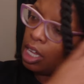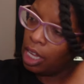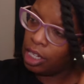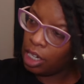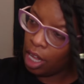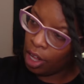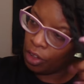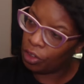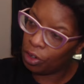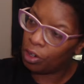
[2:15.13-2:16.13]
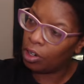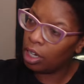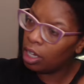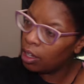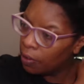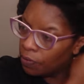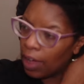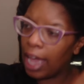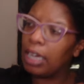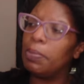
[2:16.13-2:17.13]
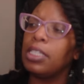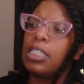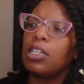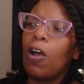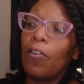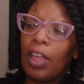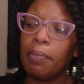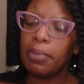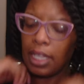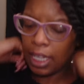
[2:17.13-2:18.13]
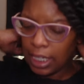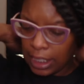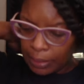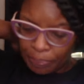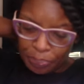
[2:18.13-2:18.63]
and other vitamins and all that BS.